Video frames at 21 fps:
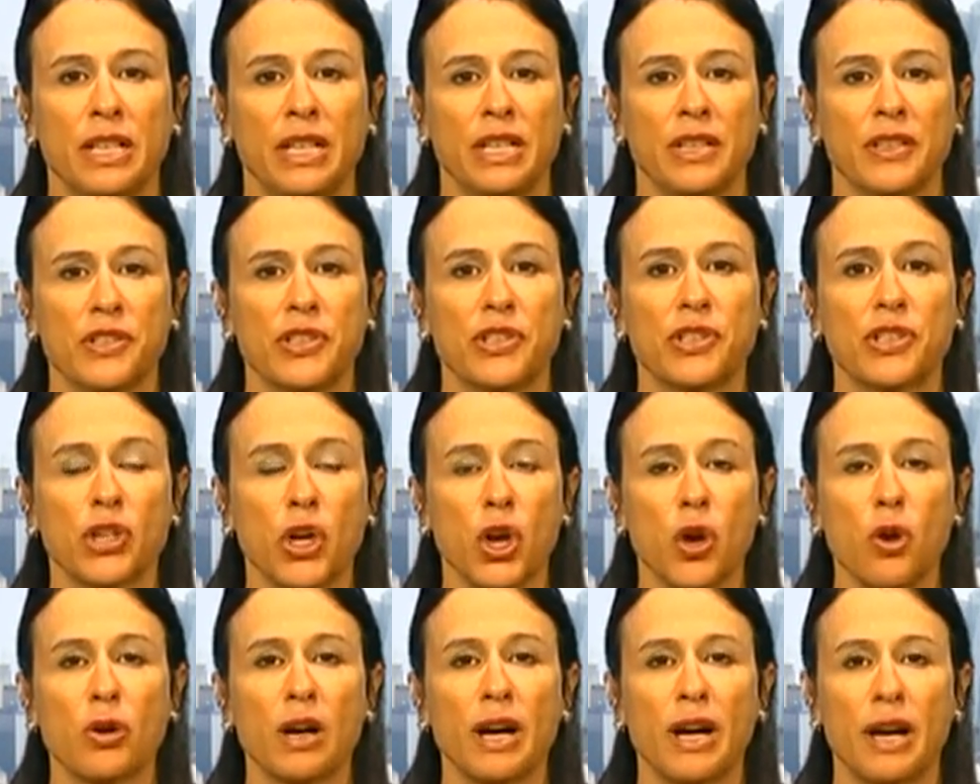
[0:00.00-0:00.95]
is
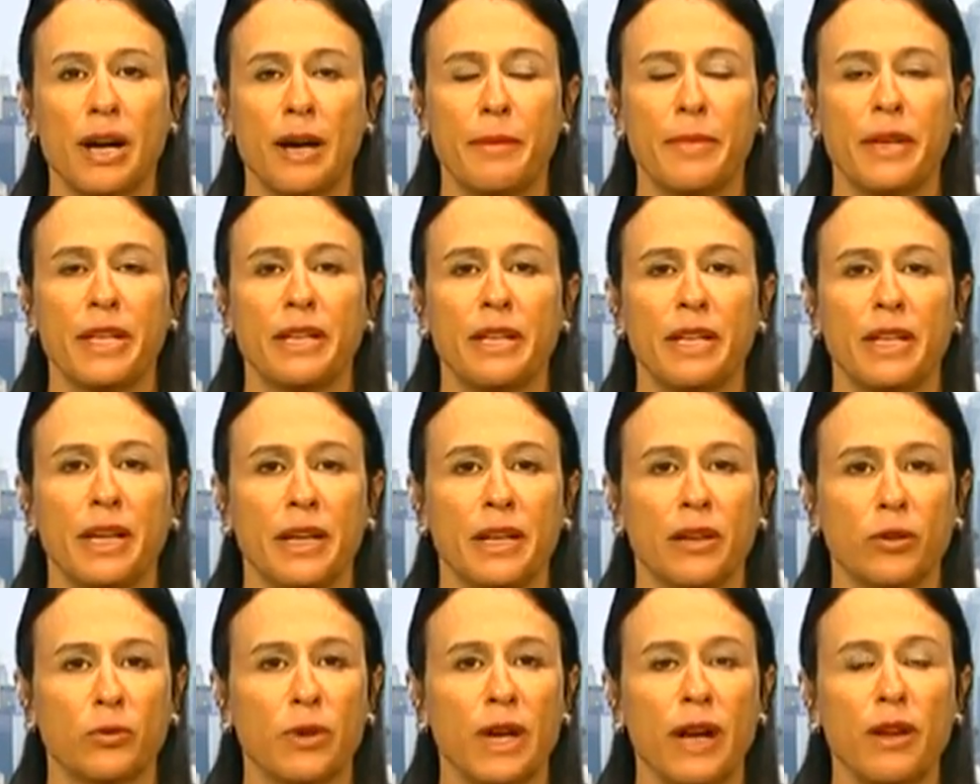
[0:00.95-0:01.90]
so common
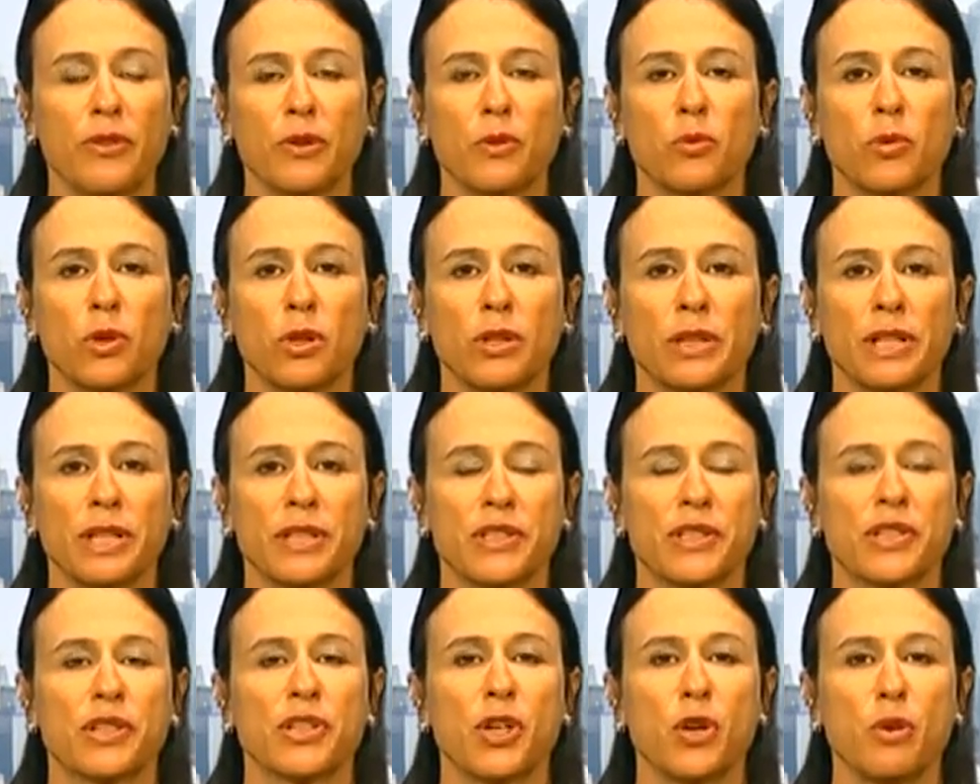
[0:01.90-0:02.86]
around the world and
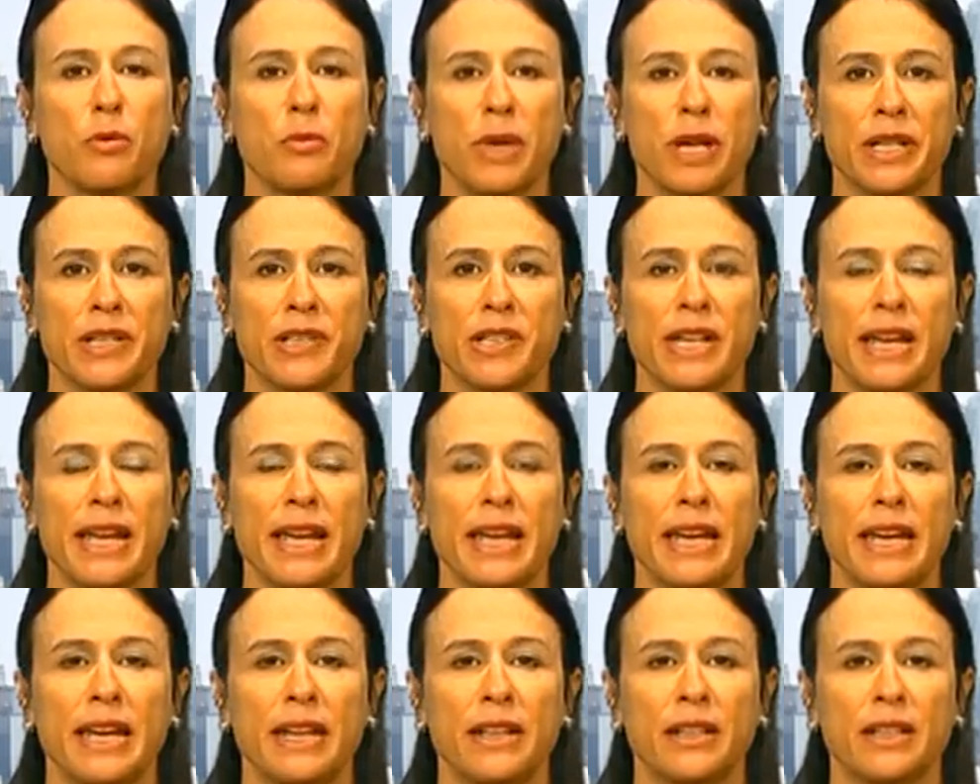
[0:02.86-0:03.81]
so
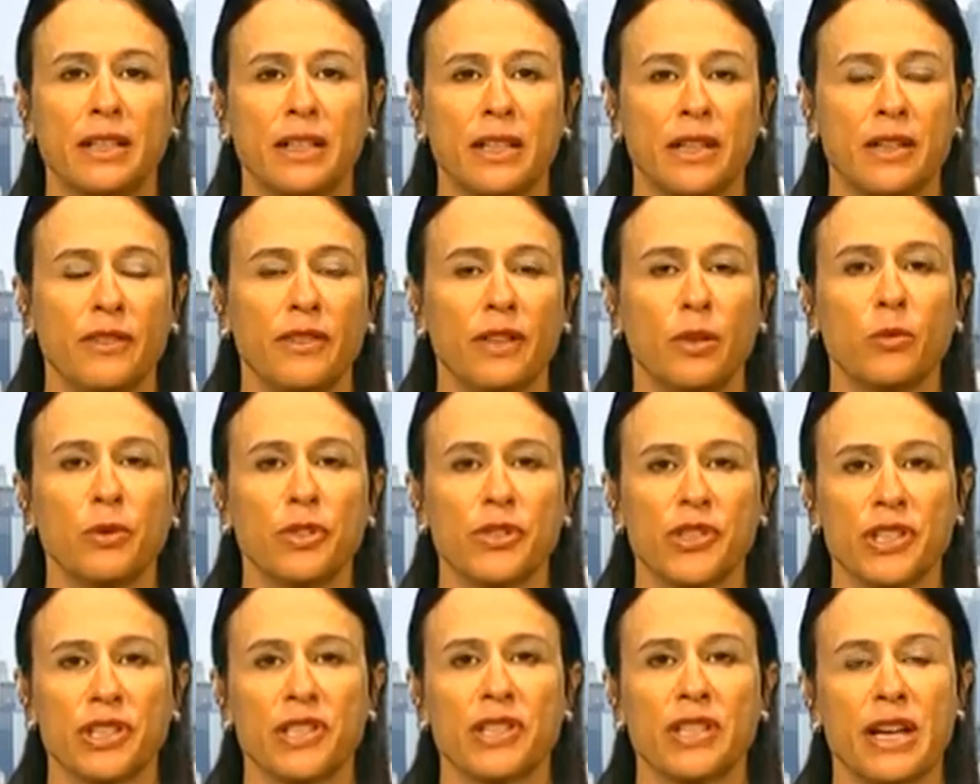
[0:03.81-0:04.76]
mundane that we're
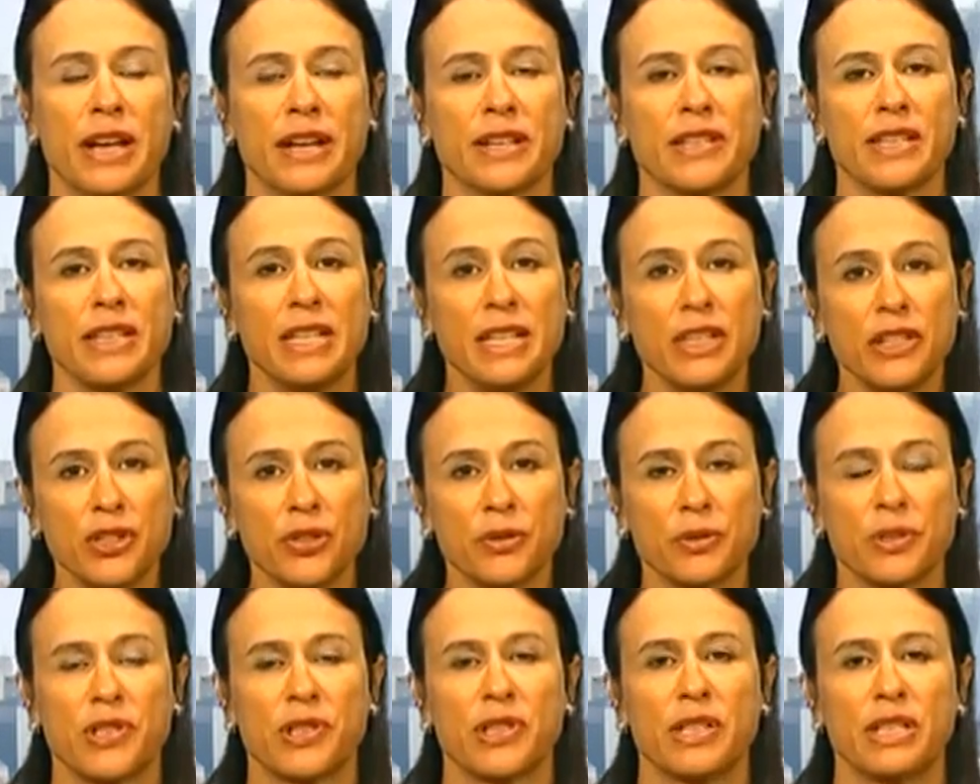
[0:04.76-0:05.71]
just not as
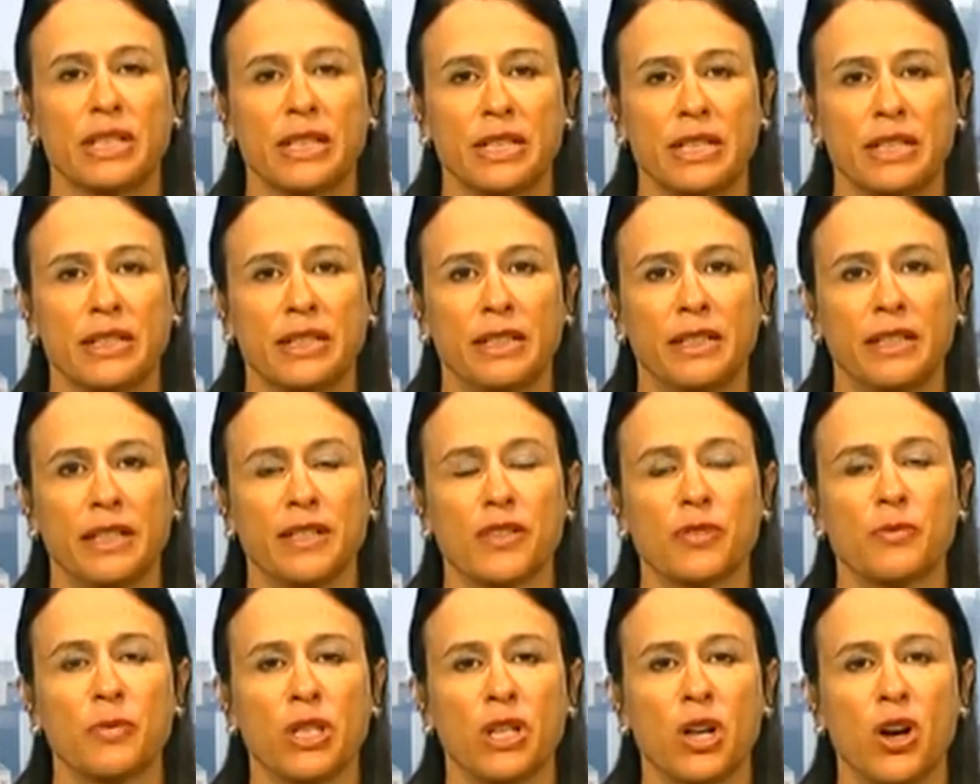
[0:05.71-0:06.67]
interested in it
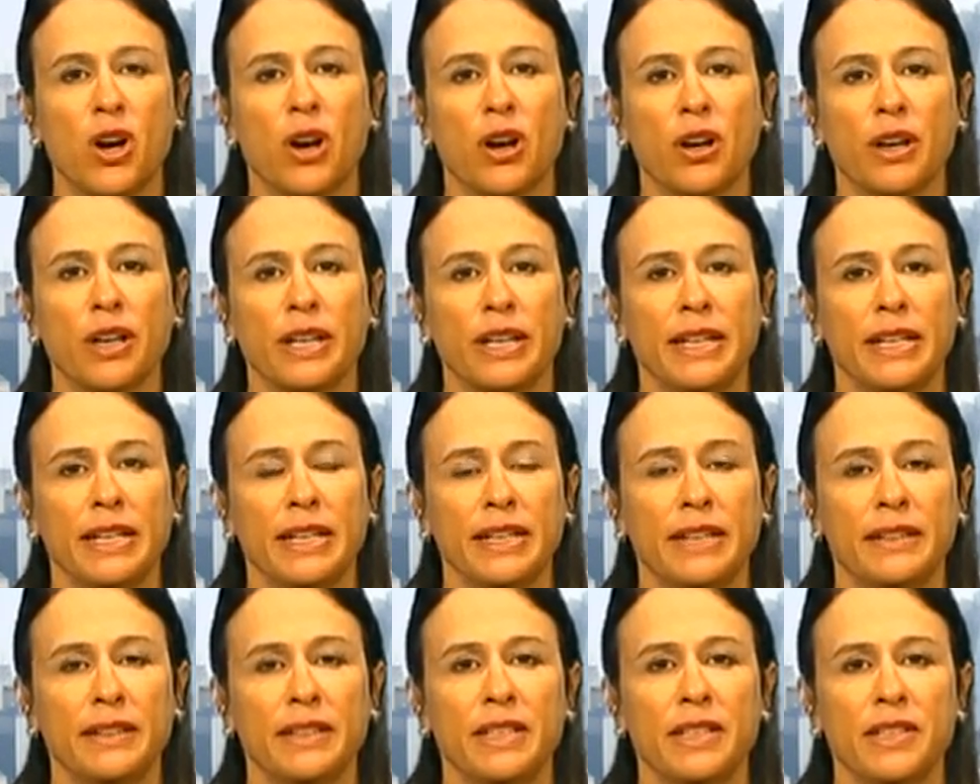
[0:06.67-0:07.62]
as we are
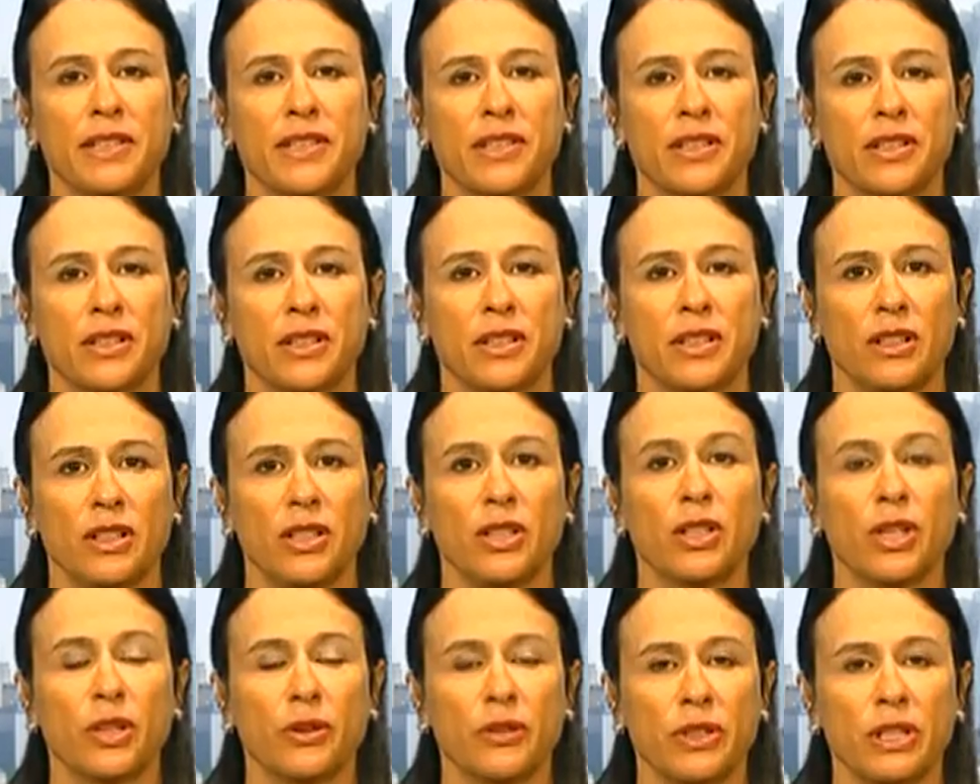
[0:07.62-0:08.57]
in these, you
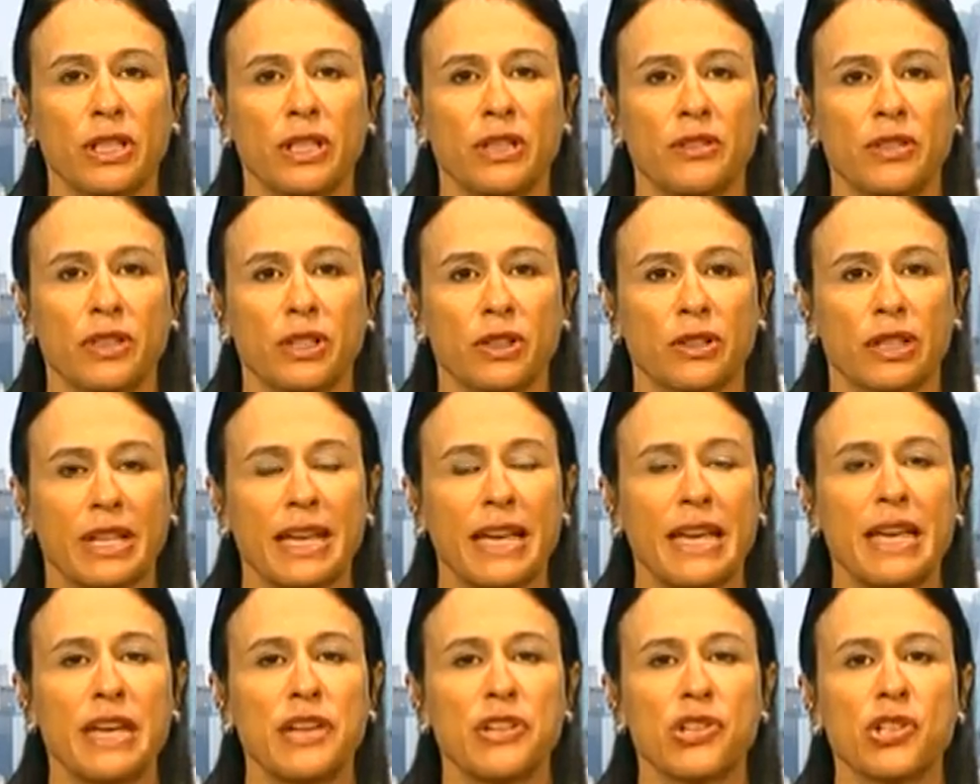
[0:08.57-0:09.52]
know, the, the
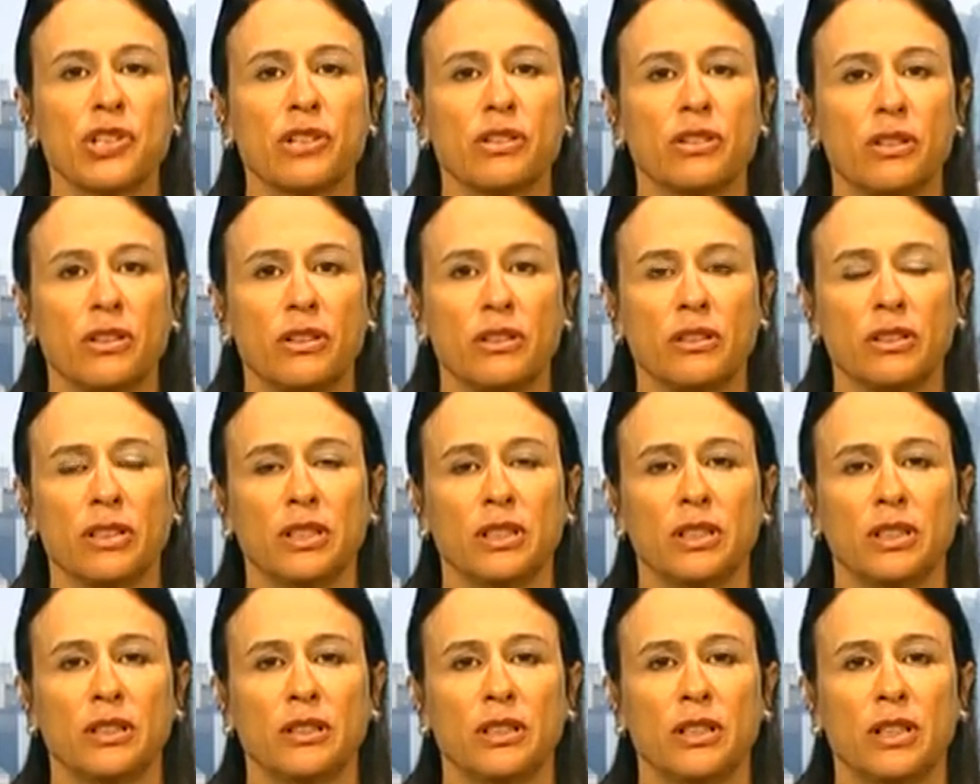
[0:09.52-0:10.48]
occasional
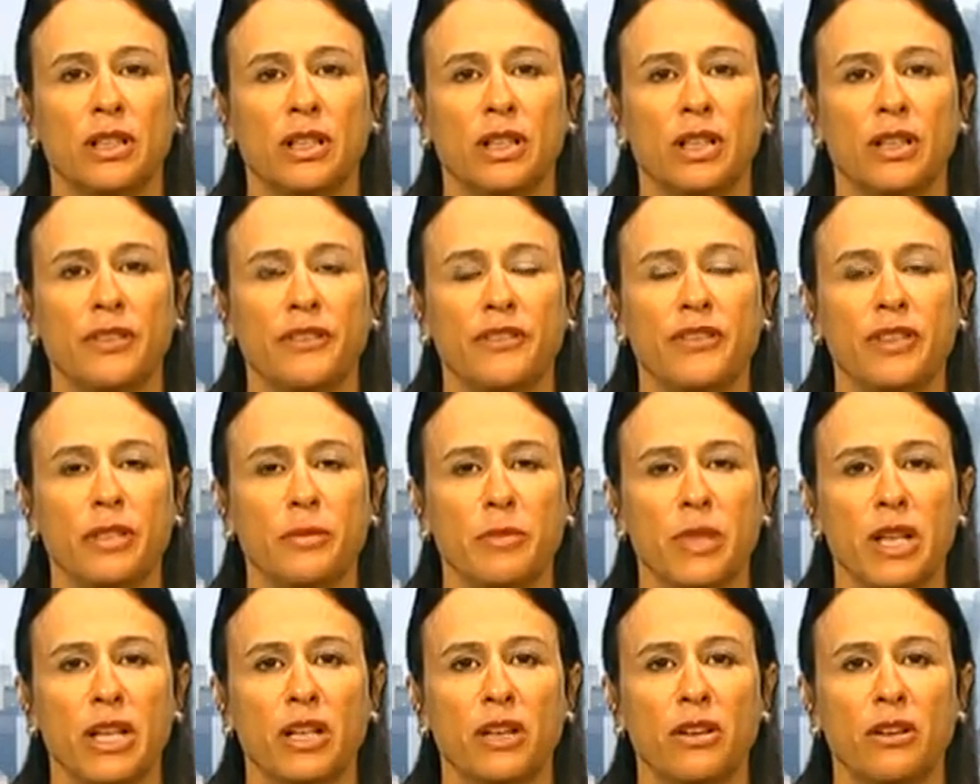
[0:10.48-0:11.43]
uh,
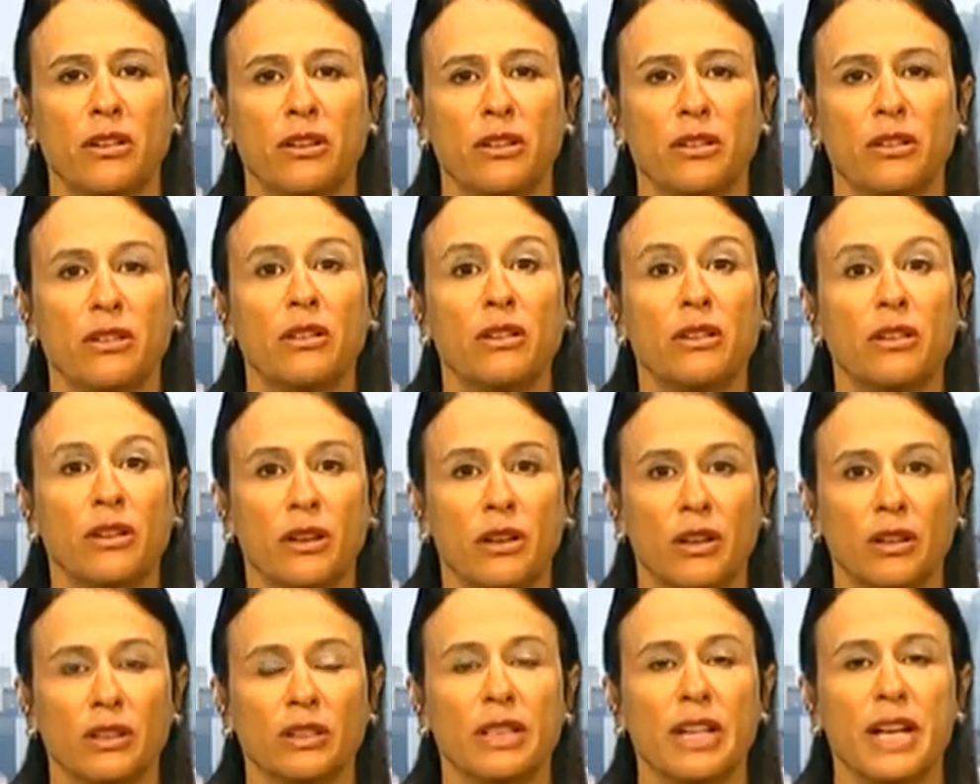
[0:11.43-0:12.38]
female
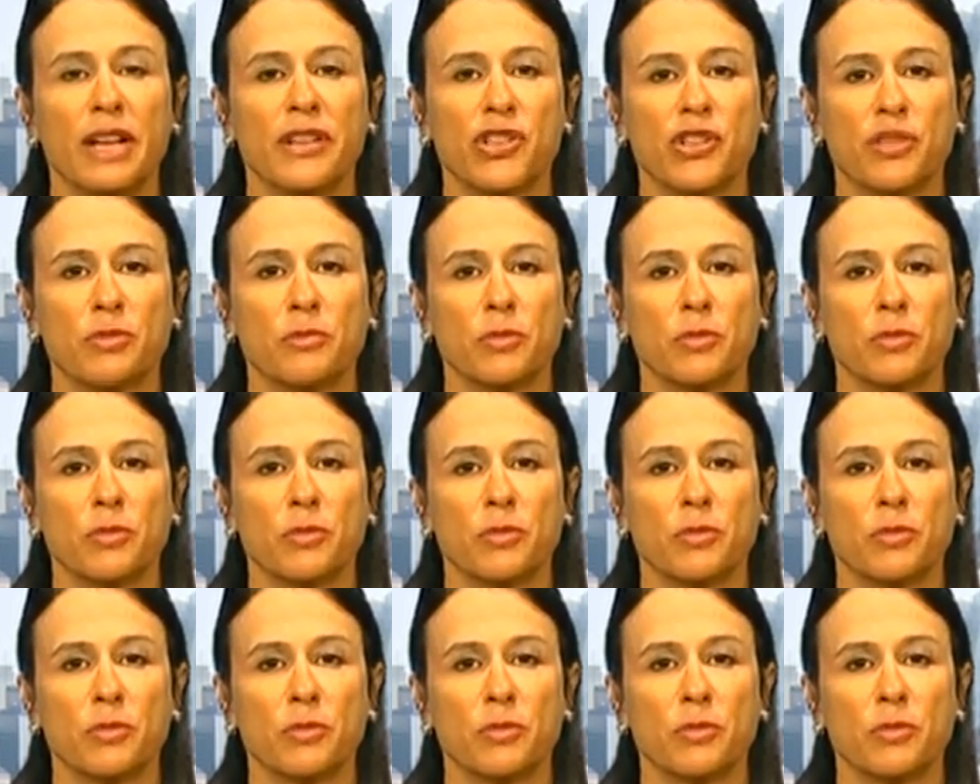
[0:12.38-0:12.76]
alleged